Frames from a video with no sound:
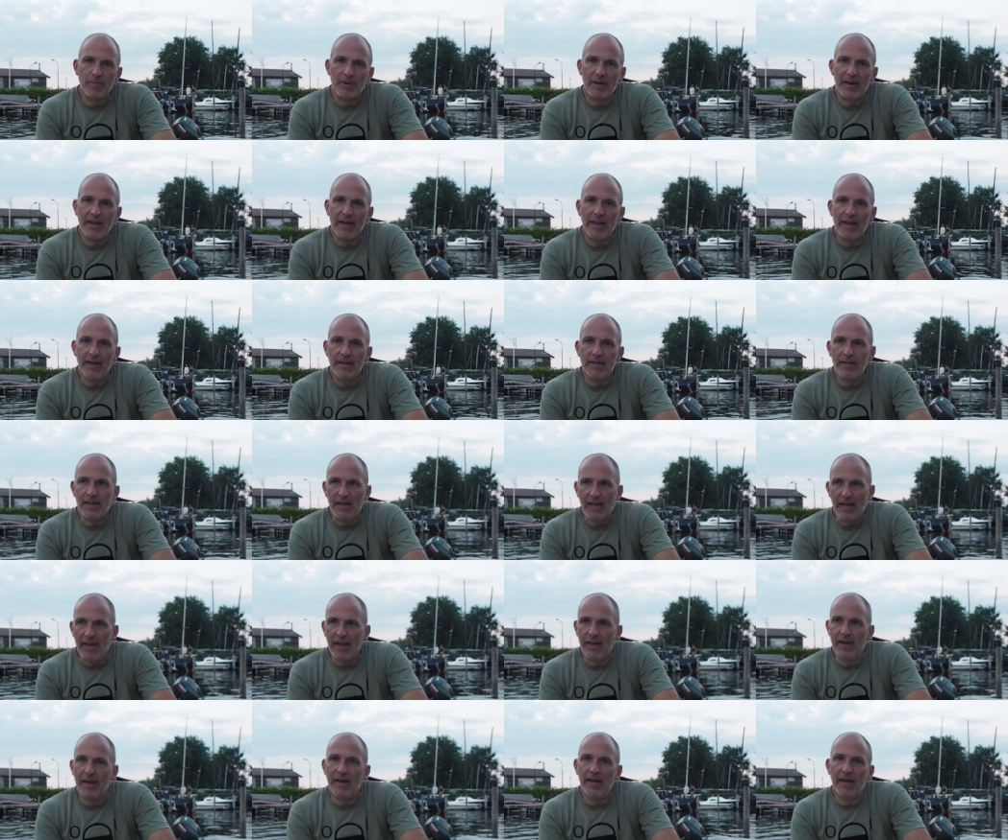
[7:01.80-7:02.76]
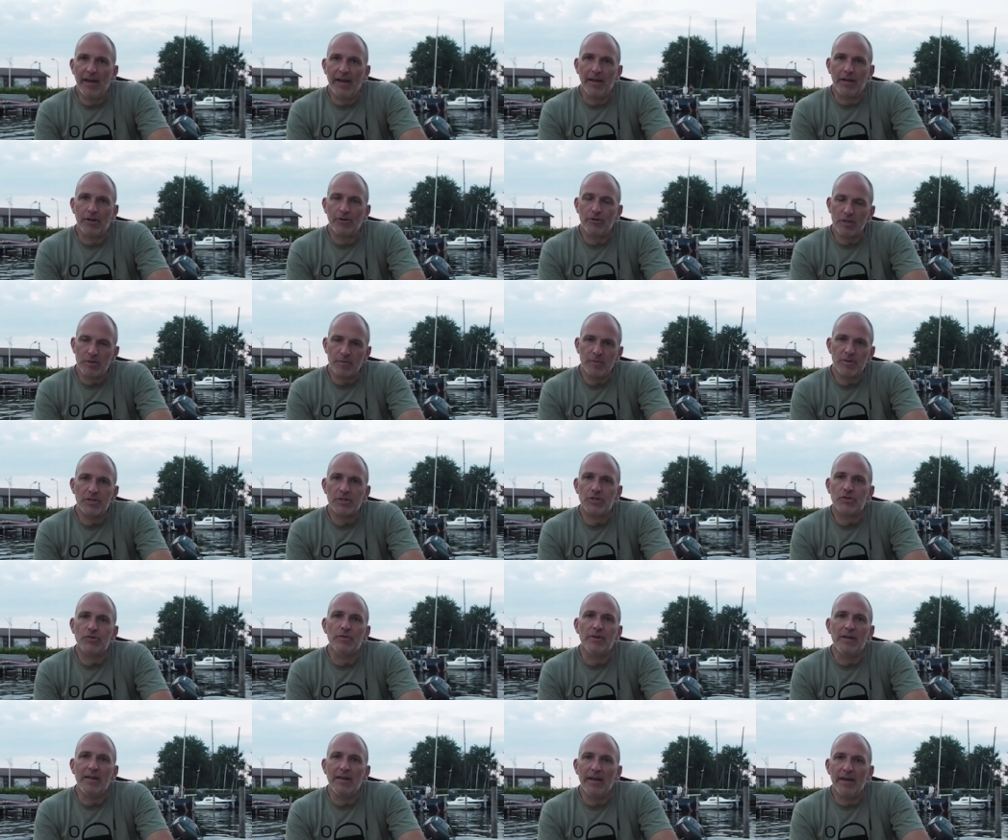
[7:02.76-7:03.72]
plate and I had a Christmas
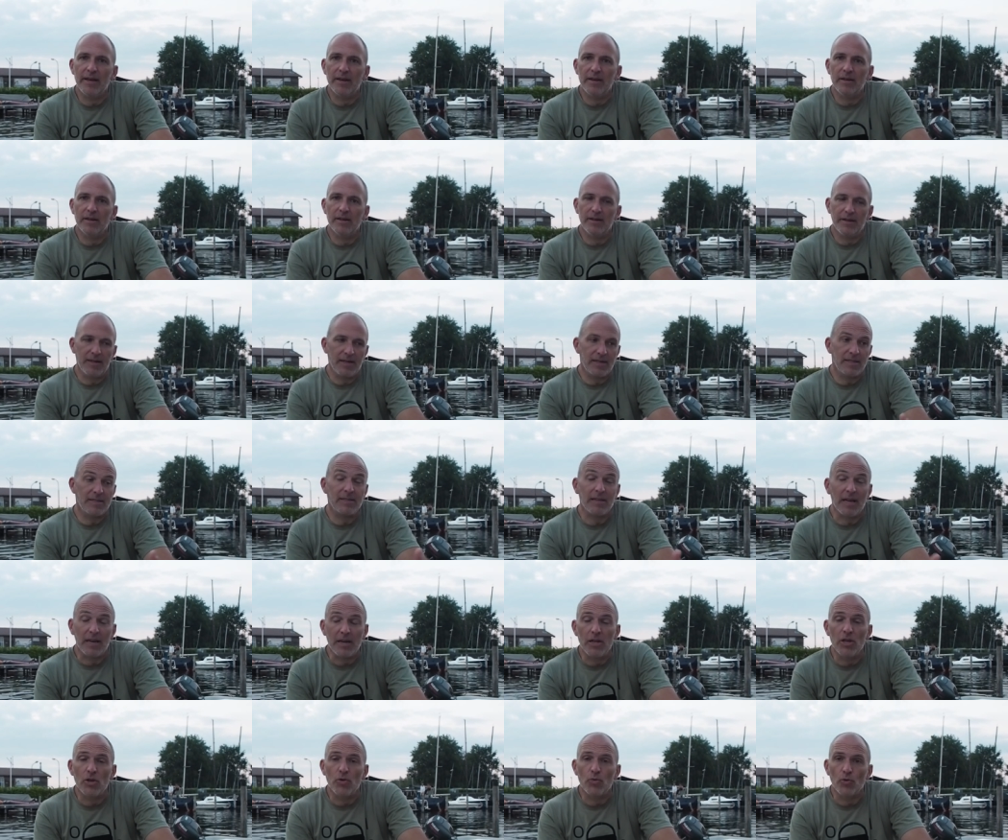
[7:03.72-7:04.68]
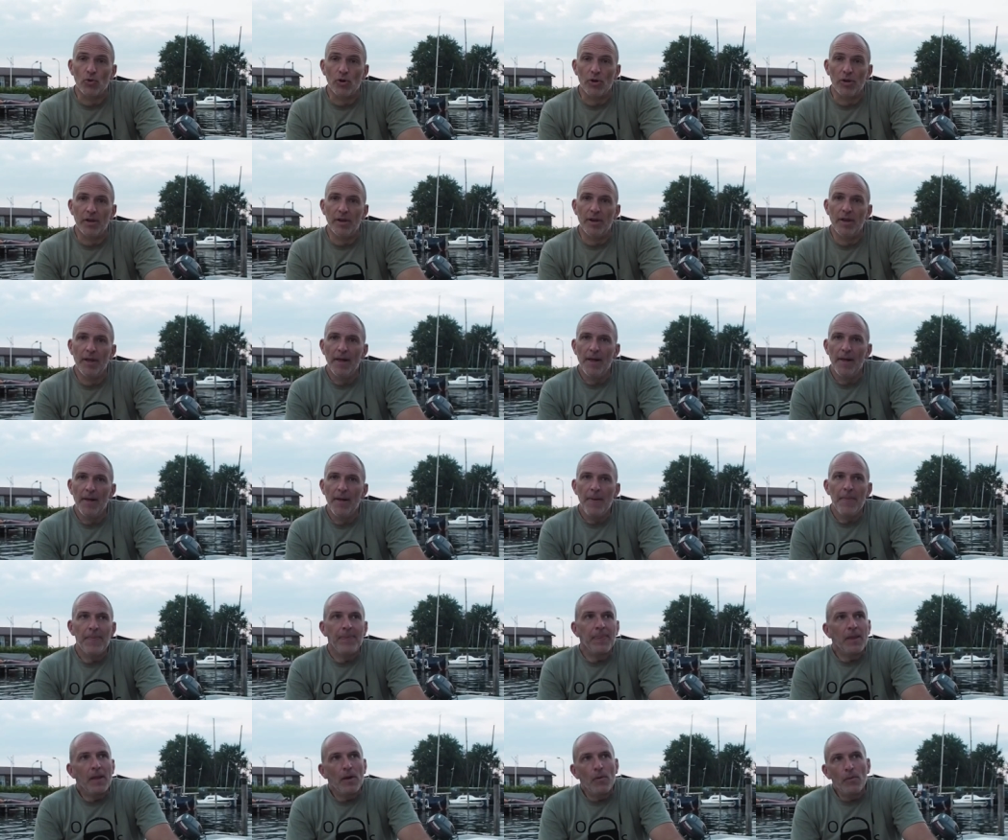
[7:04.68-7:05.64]
tree ladder, an extended one,
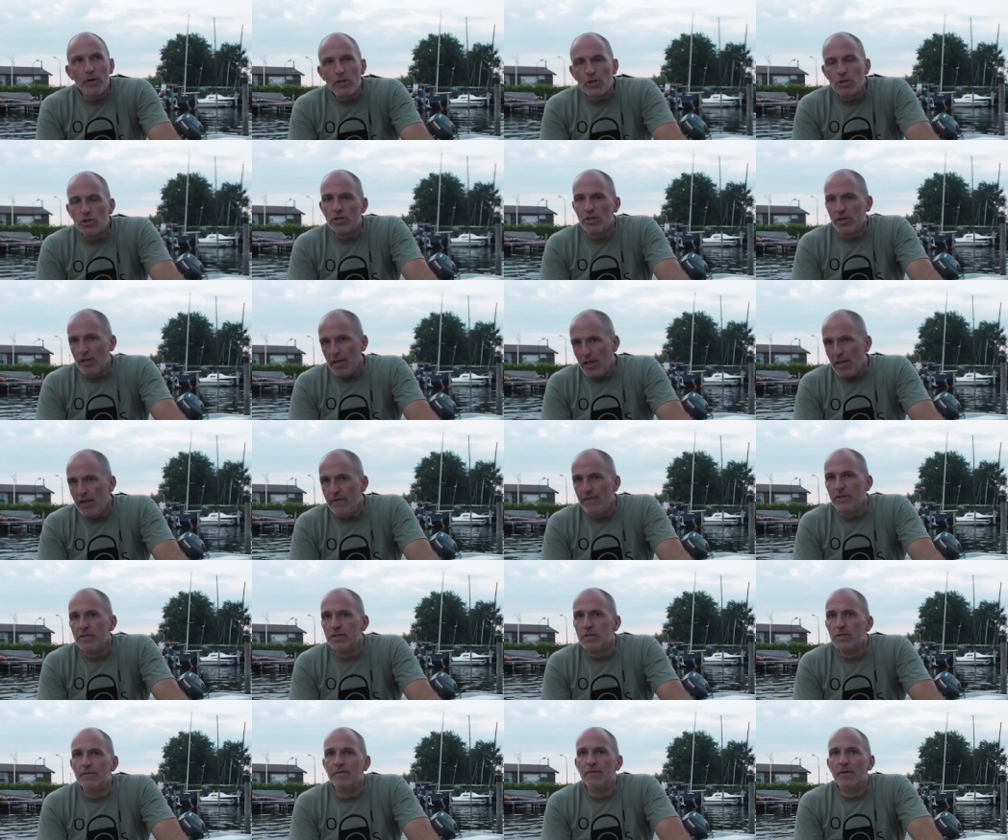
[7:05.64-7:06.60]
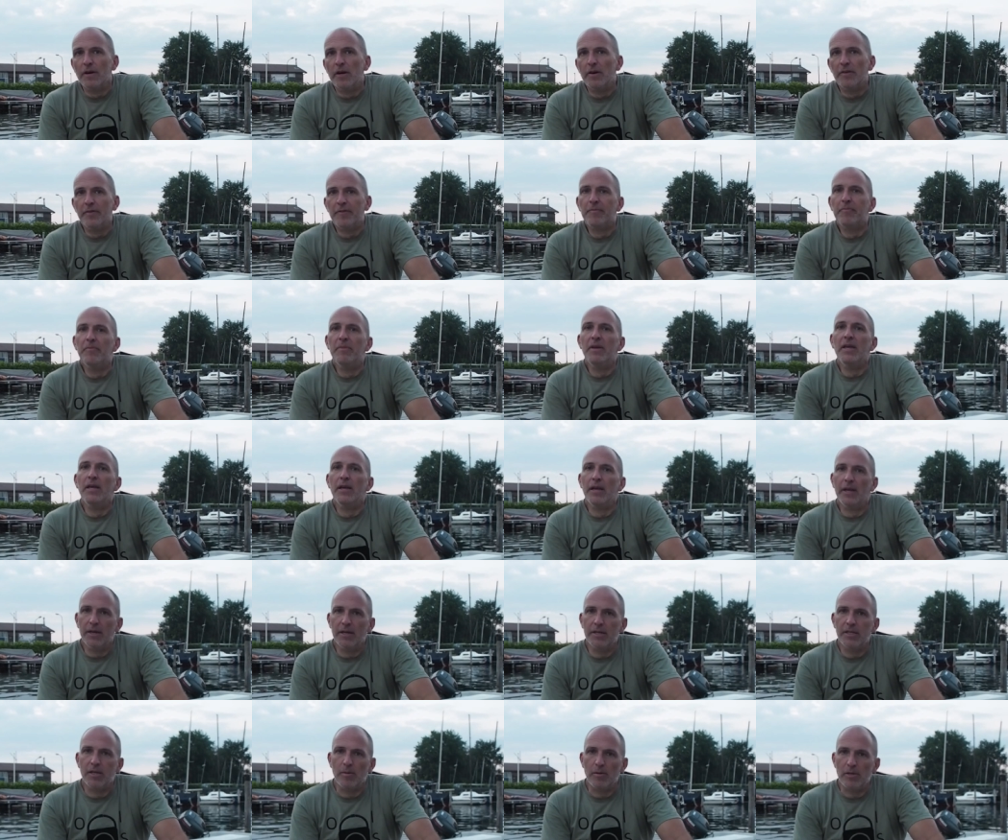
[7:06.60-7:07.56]
which even survived me in
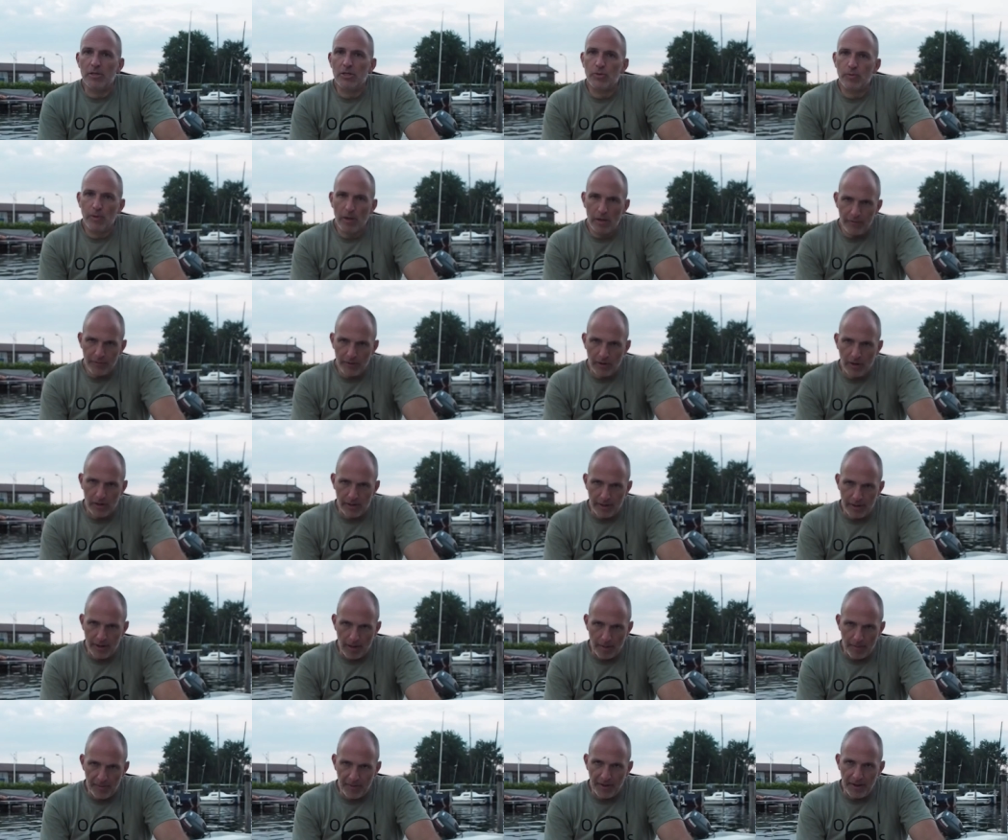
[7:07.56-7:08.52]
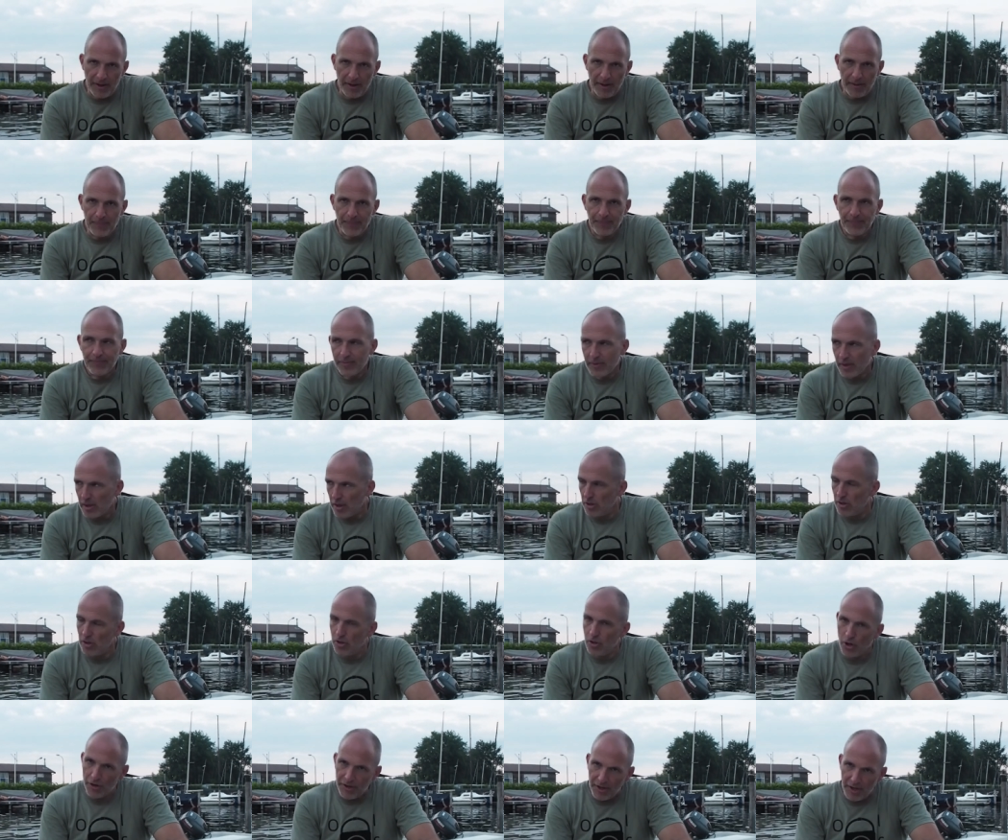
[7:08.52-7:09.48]
a double 12 going up there.
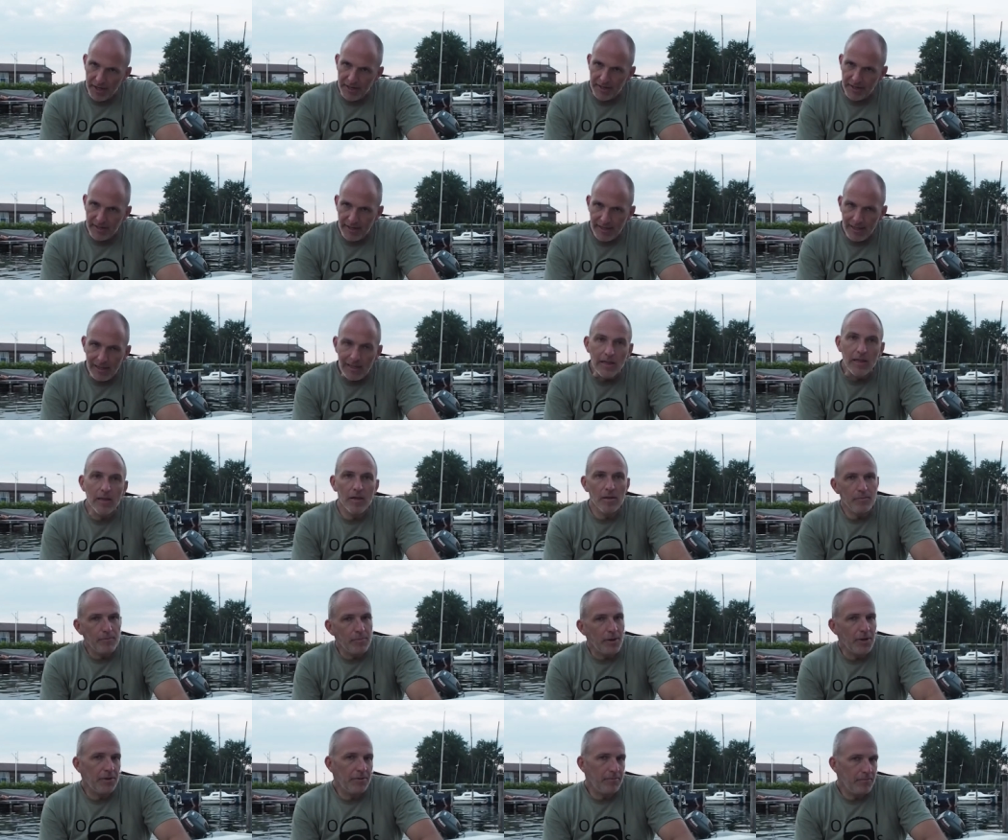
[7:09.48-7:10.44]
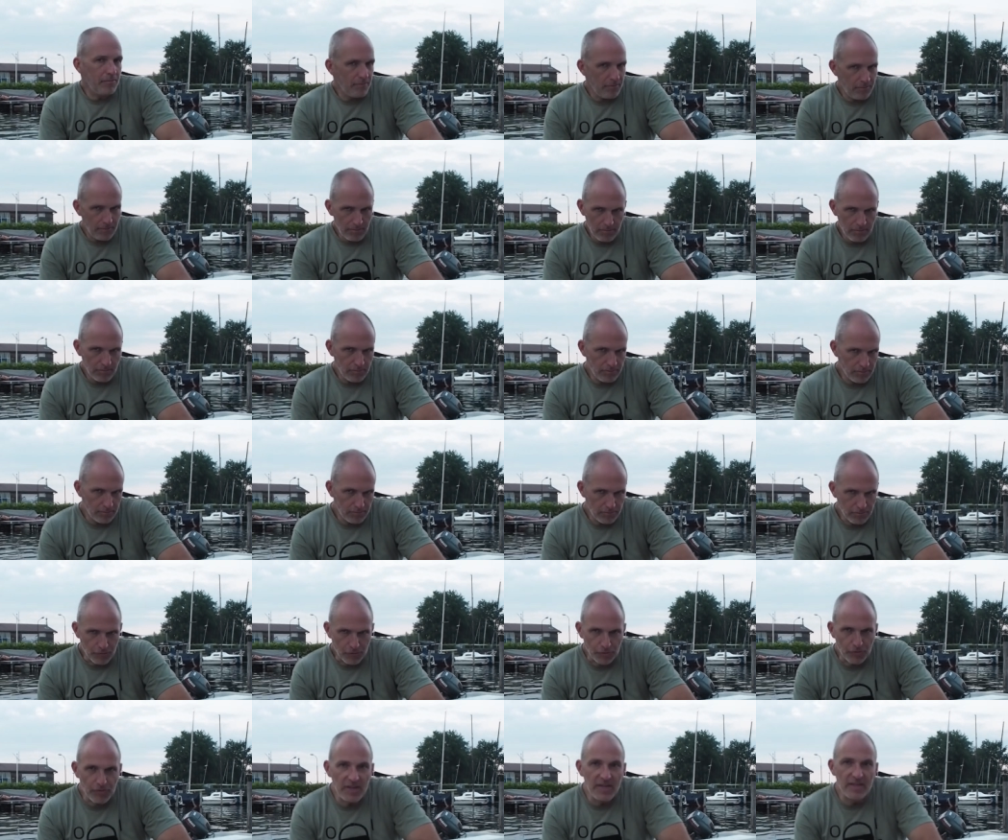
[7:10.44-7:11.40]
Not ideal, but
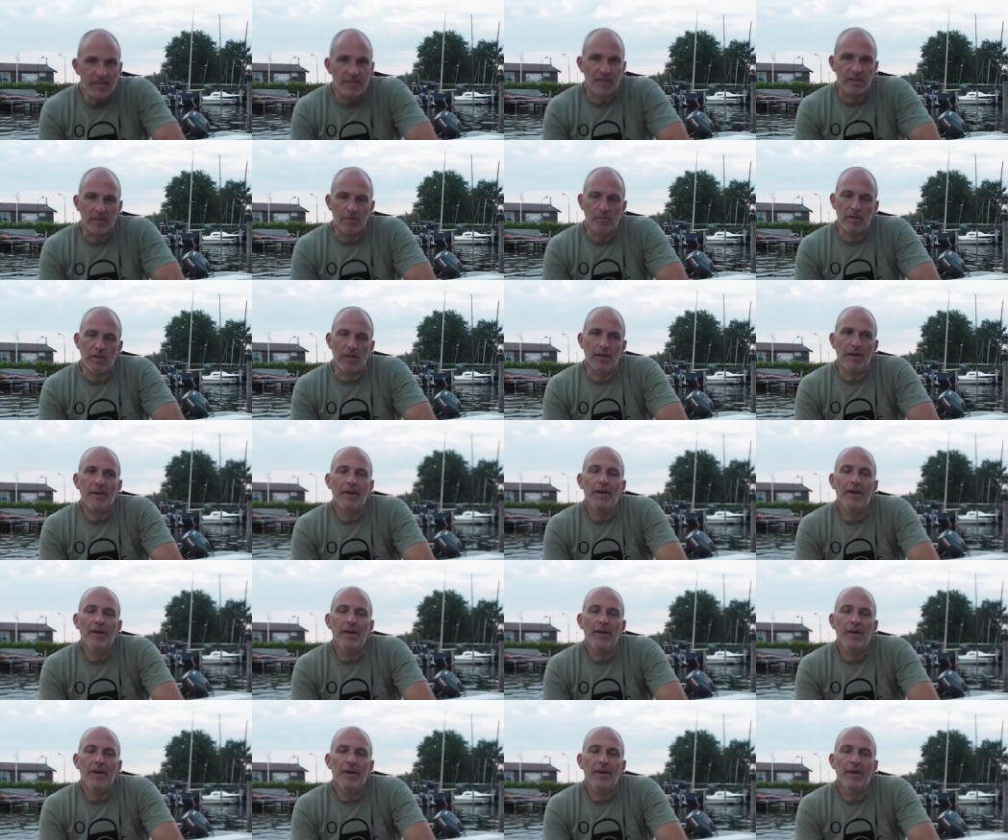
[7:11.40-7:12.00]
reasonable.